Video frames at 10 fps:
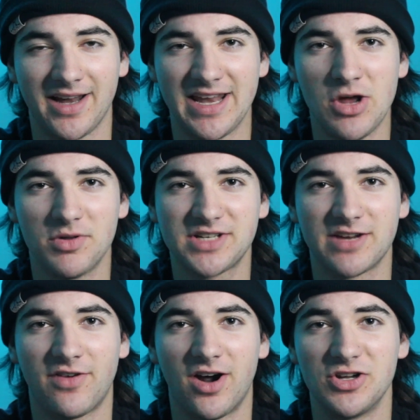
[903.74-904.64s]
And I know it's kind
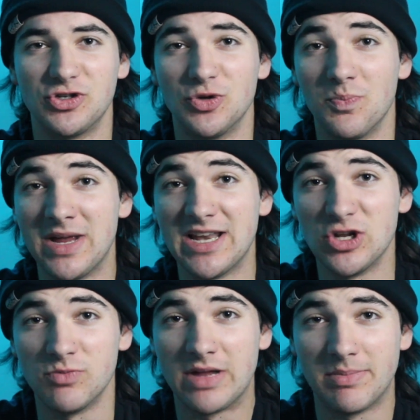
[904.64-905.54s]
of hard to meet
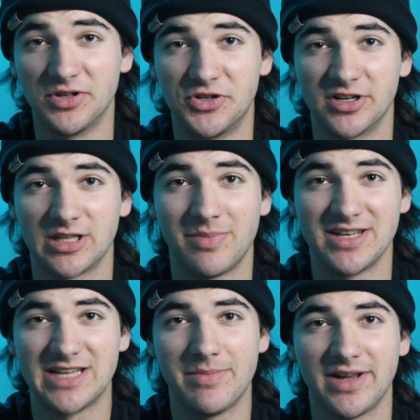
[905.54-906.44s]
new people during the
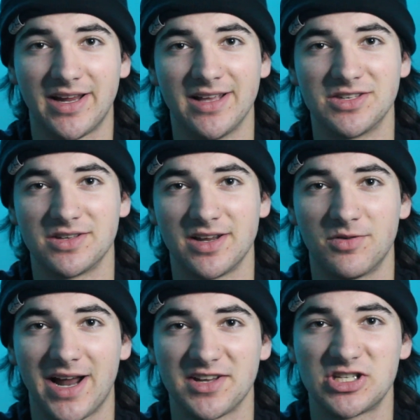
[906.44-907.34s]
pandemic and,
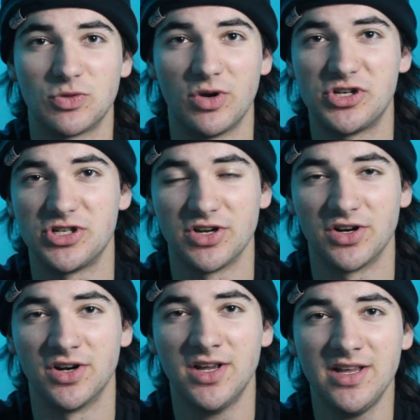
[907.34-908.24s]
kind of switch
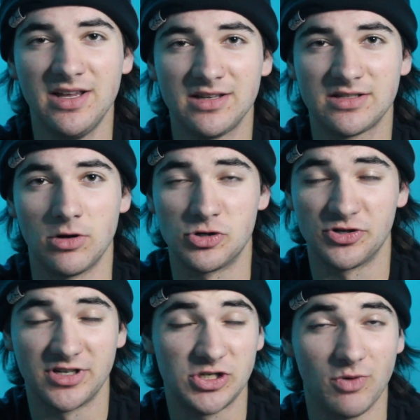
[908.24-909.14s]
your social
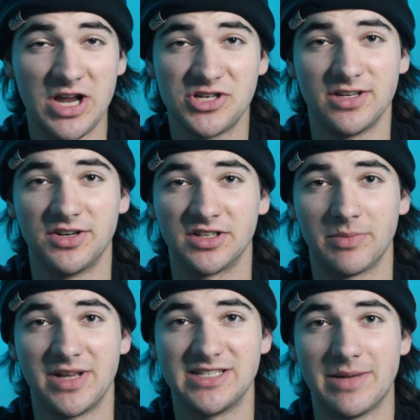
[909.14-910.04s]
situation during the
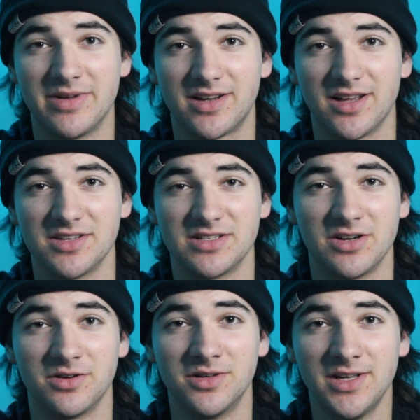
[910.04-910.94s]
pandemic because,
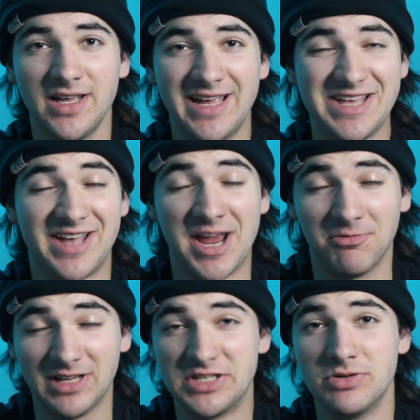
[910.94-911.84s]
you can't
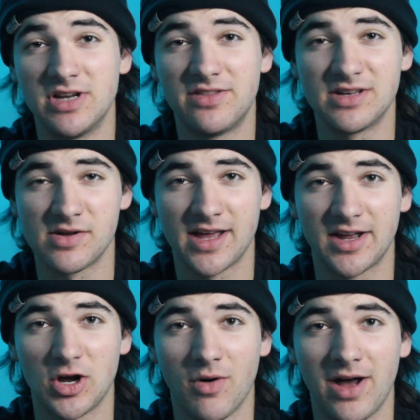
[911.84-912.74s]
really do anything, you
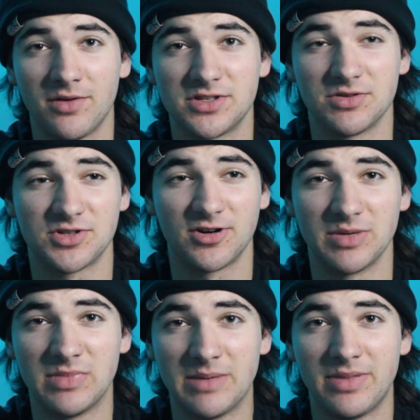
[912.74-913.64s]
can't go out, so it's hard to
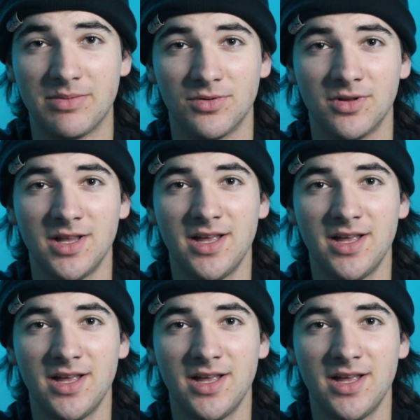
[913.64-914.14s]
meet people.